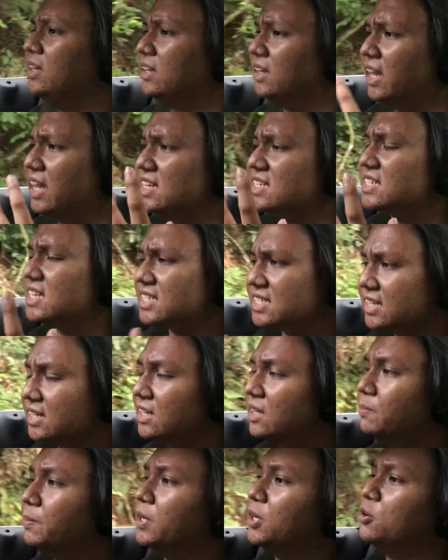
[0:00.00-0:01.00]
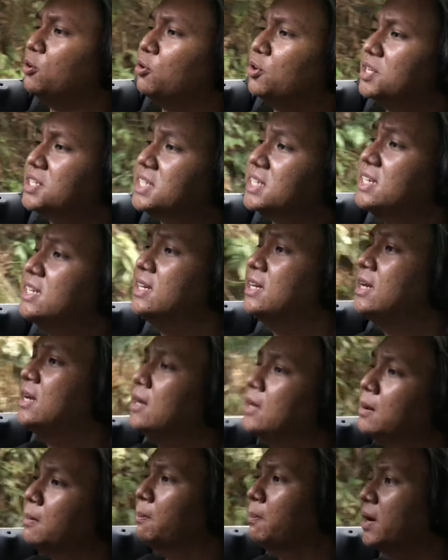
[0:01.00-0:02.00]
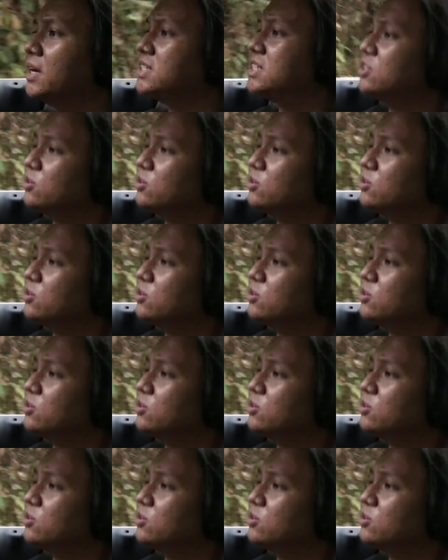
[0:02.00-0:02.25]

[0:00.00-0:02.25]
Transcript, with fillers: yes, it's a little bit noisy, but